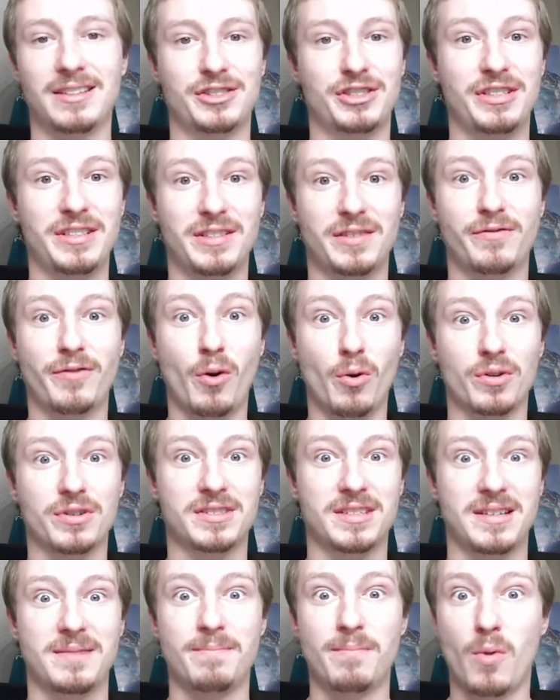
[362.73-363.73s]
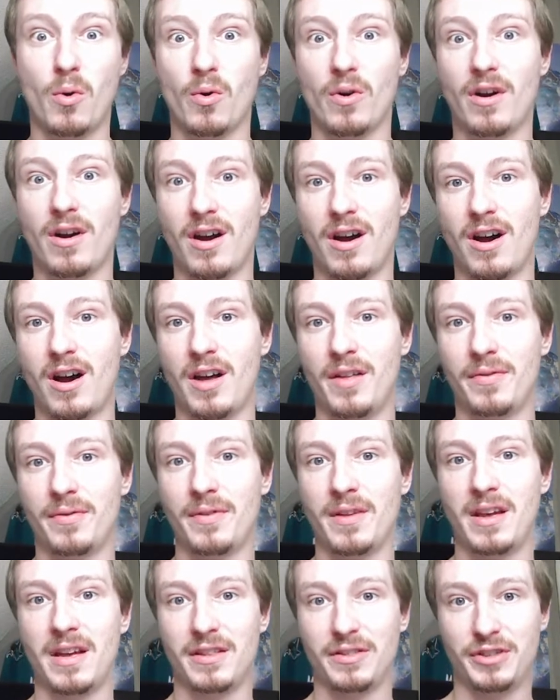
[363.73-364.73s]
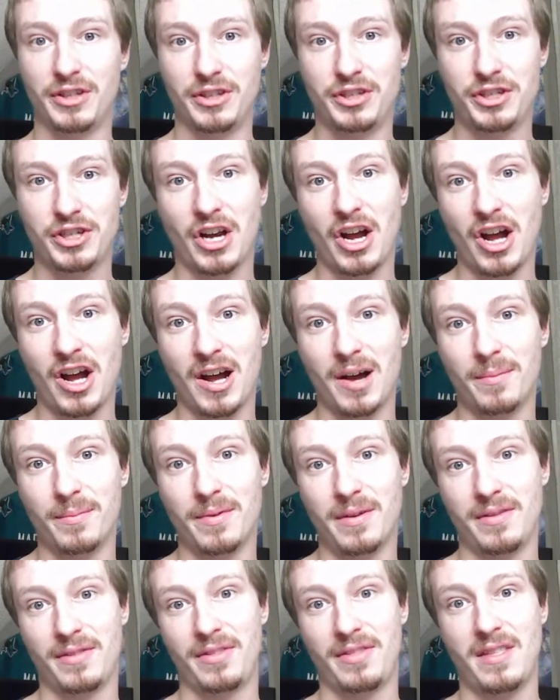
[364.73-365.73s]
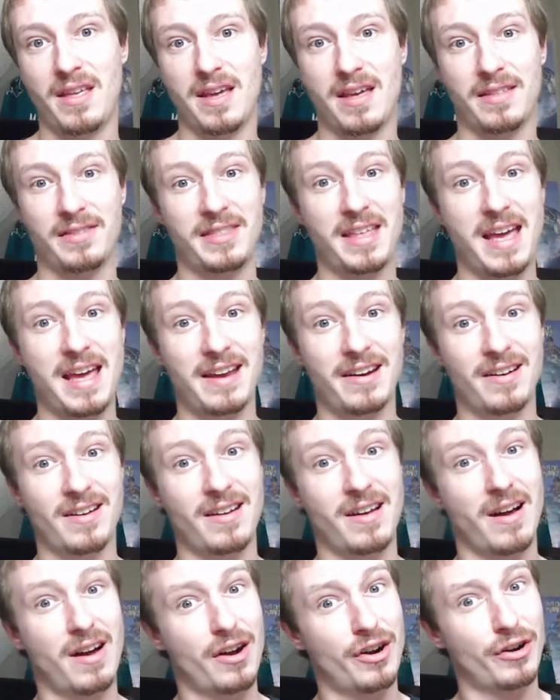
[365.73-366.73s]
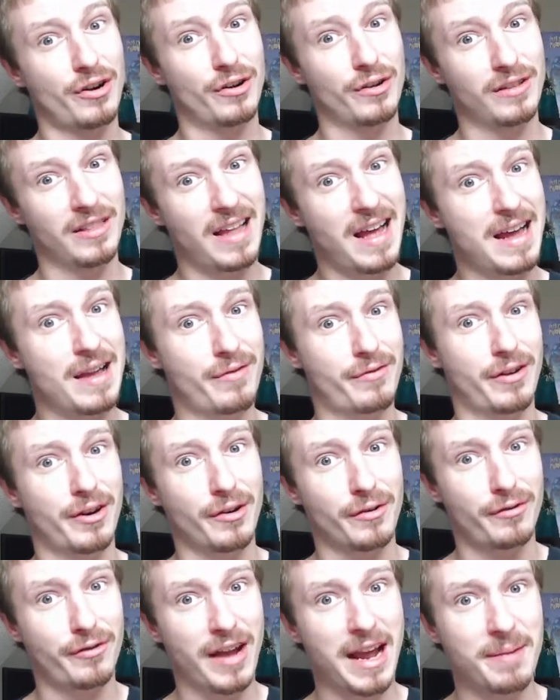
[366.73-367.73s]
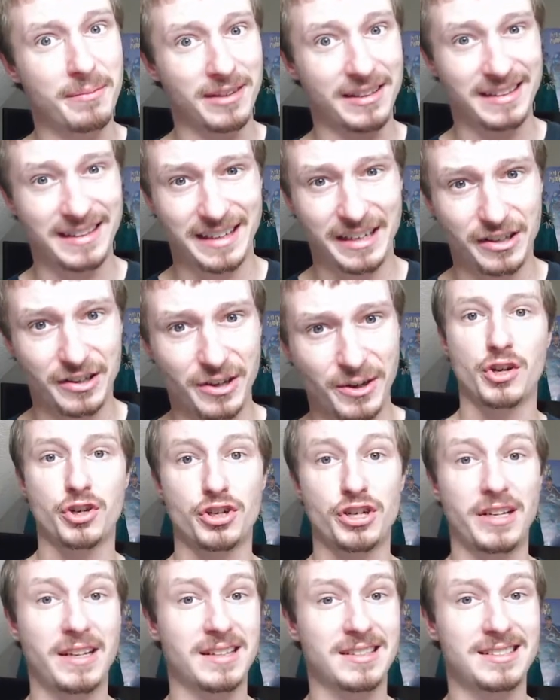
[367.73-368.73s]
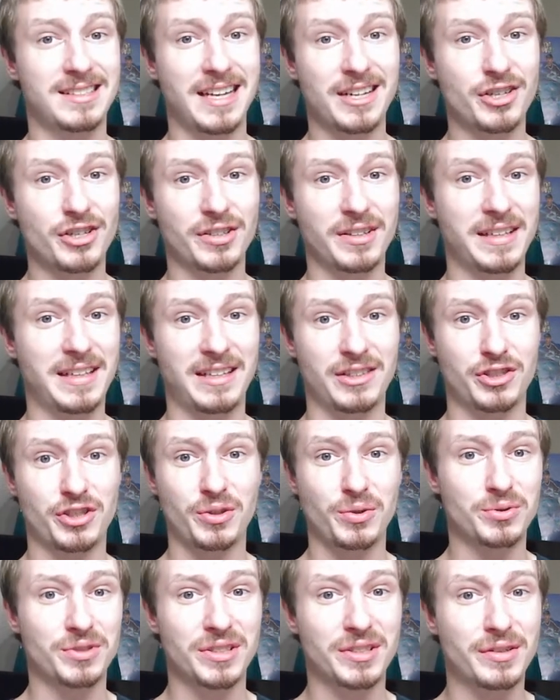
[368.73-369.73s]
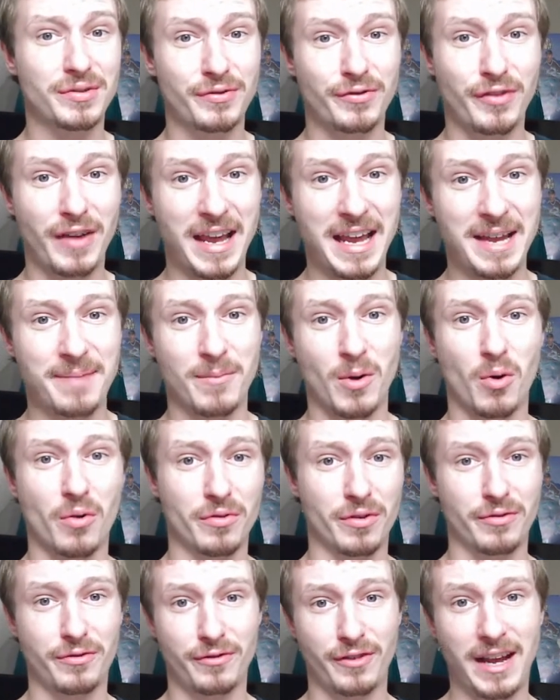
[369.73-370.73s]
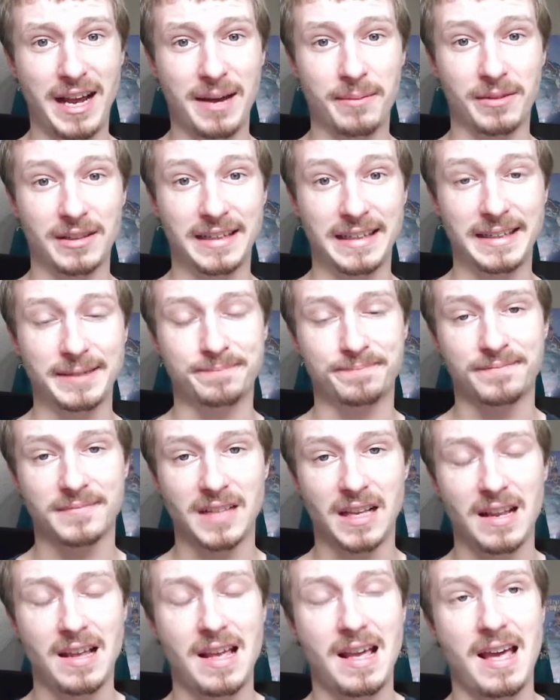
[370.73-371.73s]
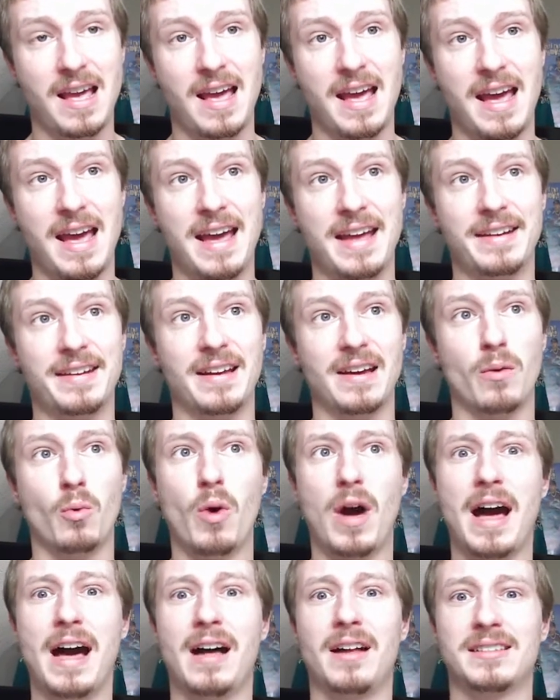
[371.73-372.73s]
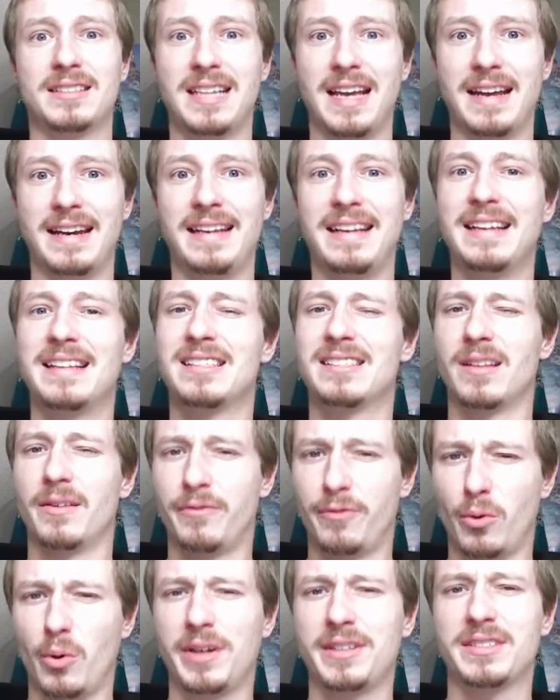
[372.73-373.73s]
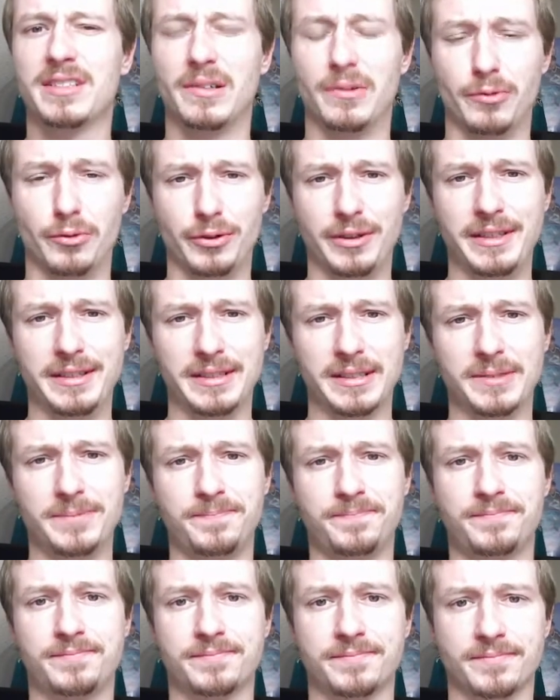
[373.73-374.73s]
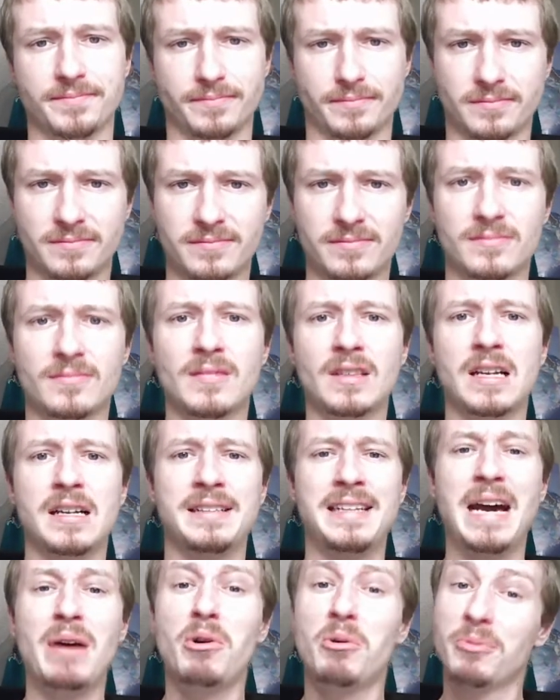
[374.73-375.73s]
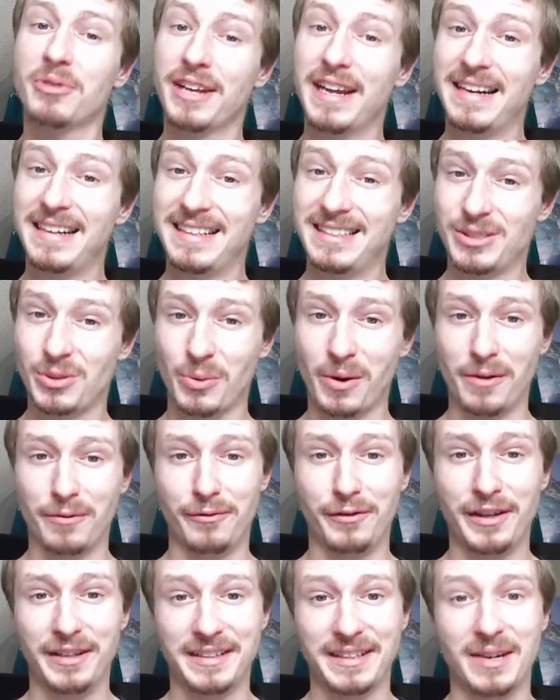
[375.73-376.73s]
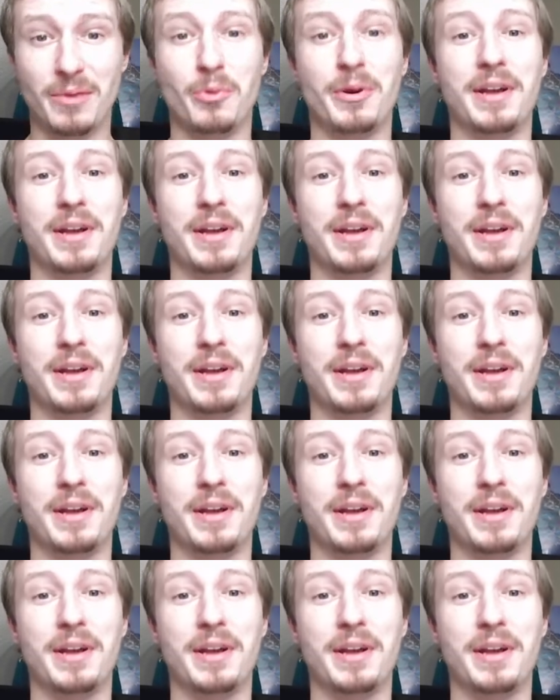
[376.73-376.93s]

she's focusing more on the job and then her life and her family. Like, you know, she essentially chooses fame over family. And while Teddy is the voice of reason. Now, when we're getting into our villain, we